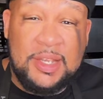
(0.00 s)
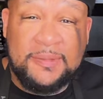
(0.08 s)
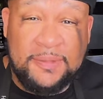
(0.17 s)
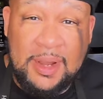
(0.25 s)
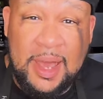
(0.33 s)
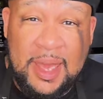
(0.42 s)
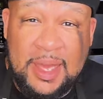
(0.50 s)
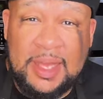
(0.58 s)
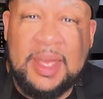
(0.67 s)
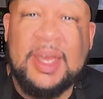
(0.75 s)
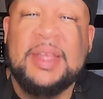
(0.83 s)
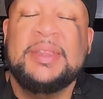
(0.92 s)

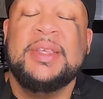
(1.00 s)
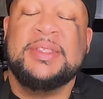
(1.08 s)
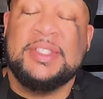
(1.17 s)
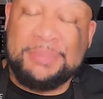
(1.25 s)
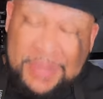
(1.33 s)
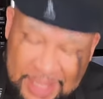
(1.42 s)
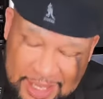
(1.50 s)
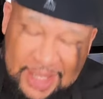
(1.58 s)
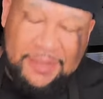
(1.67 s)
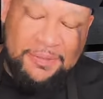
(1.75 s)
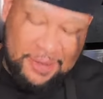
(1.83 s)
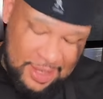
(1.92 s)
Chick-fil-A. This is
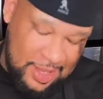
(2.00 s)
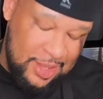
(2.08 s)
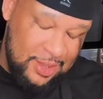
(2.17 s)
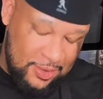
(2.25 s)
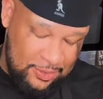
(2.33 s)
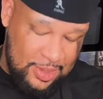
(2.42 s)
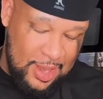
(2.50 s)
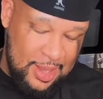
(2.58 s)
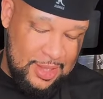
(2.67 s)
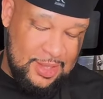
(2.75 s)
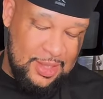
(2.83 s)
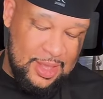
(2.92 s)
pig filet,
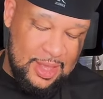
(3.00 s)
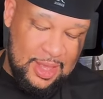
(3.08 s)
okay?